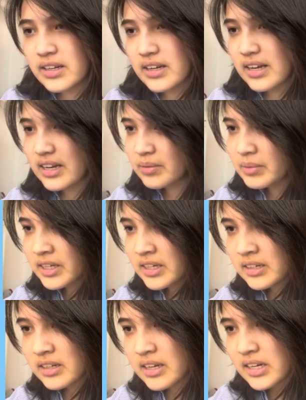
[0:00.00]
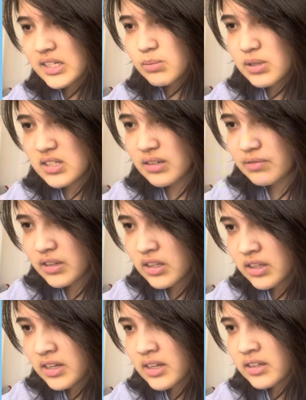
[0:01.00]
I mean,
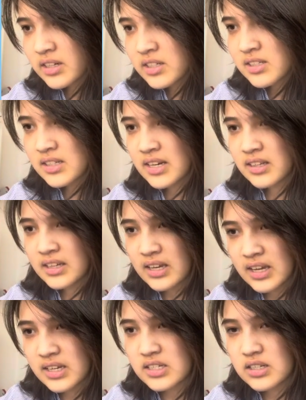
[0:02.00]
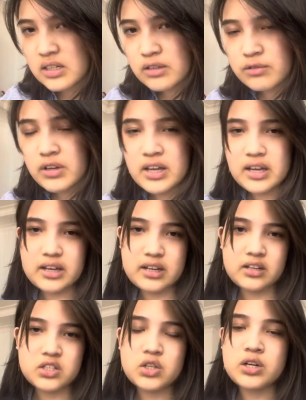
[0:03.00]
specifically, let us take the case of,
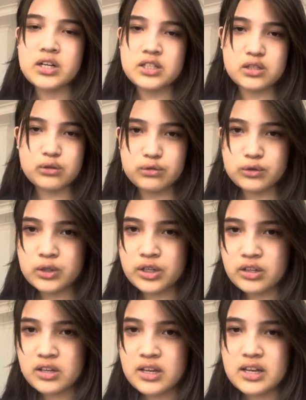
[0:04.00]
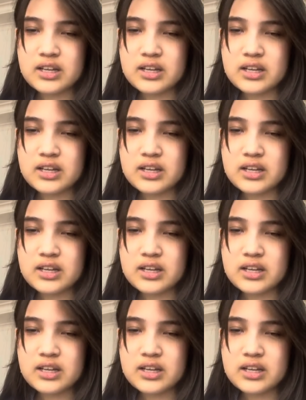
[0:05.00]
and so on and so forth.